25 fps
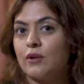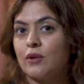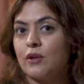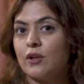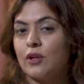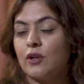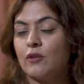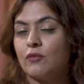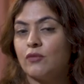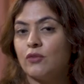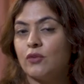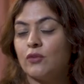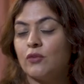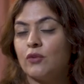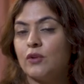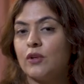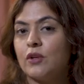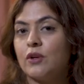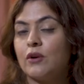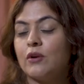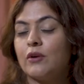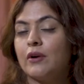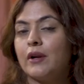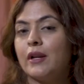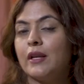If you
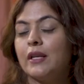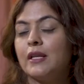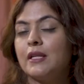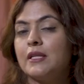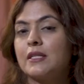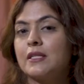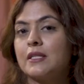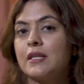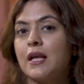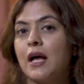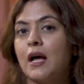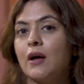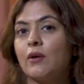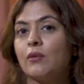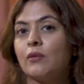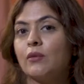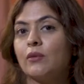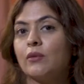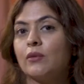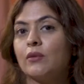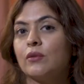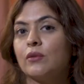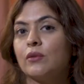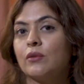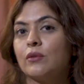hear any
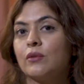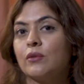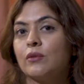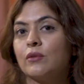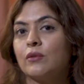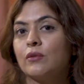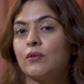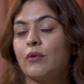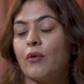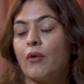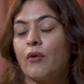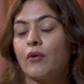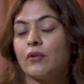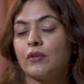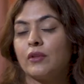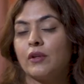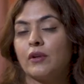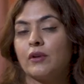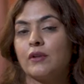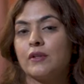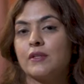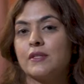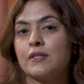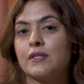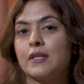sound or
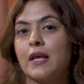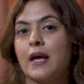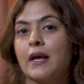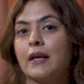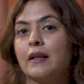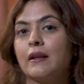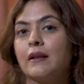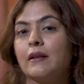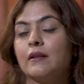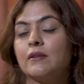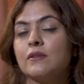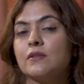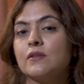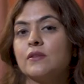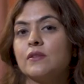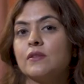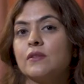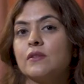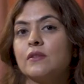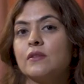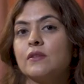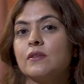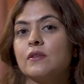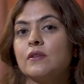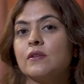there is silence,